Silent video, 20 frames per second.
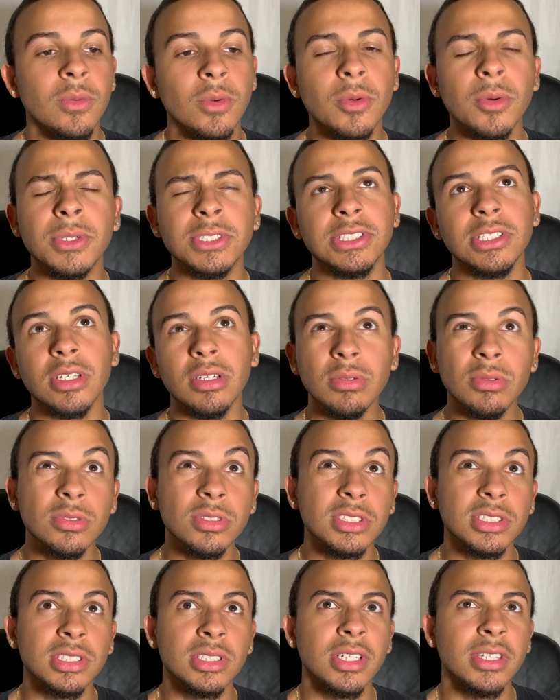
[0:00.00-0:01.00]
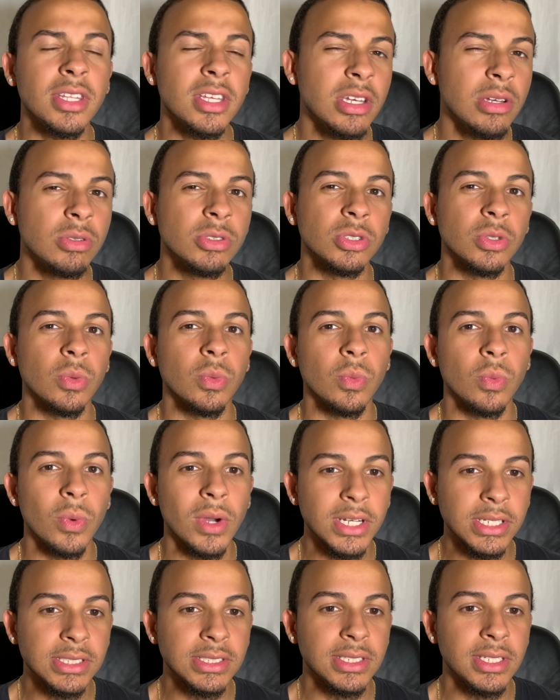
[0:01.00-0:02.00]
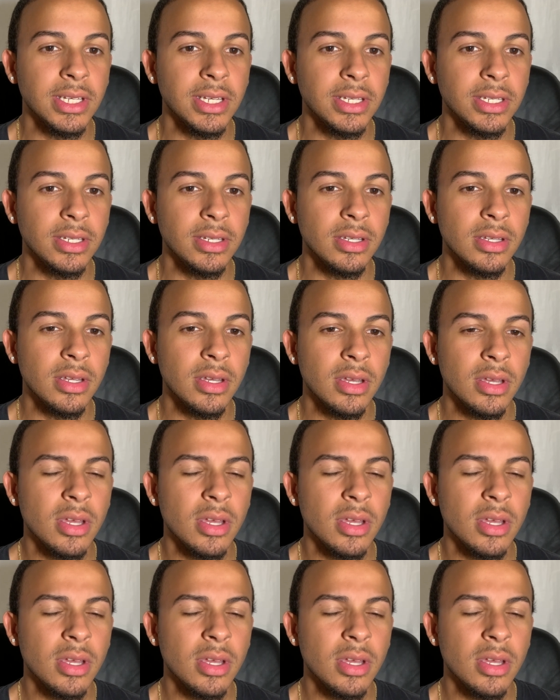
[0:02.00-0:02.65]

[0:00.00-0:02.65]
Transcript: what was it? I think it was a Wednesday.